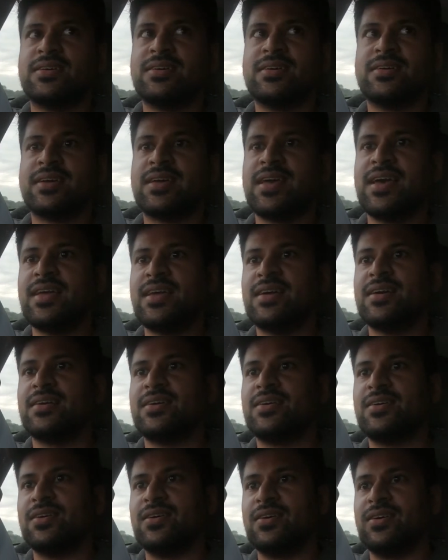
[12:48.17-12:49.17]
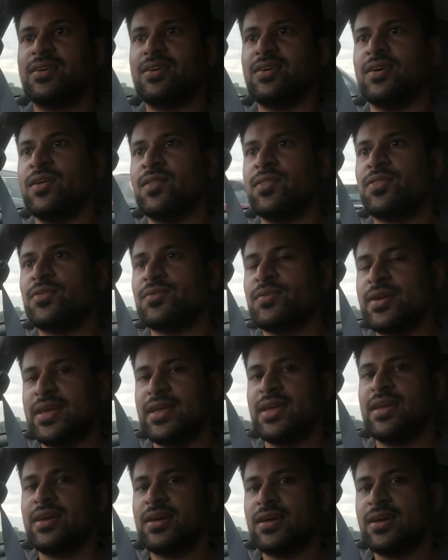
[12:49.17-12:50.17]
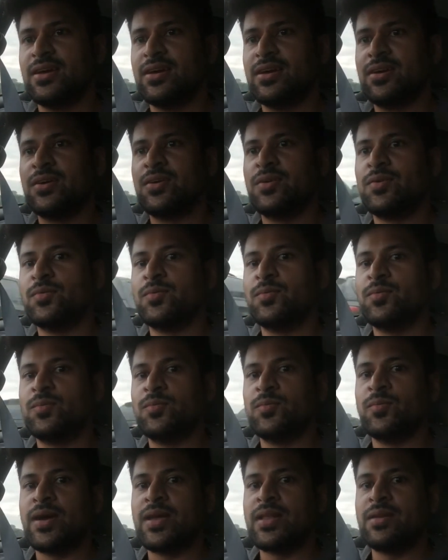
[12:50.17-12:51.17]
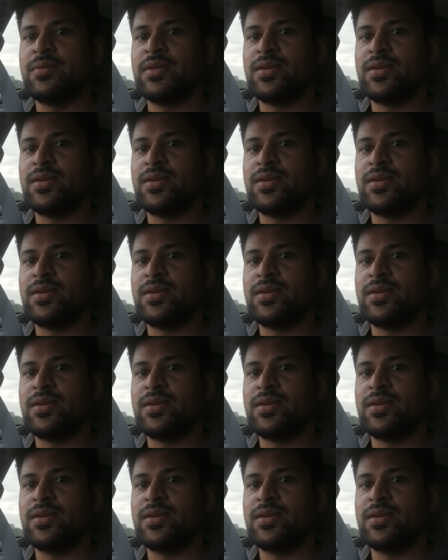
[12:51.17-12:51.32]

Okay? On 3. Wait, let me.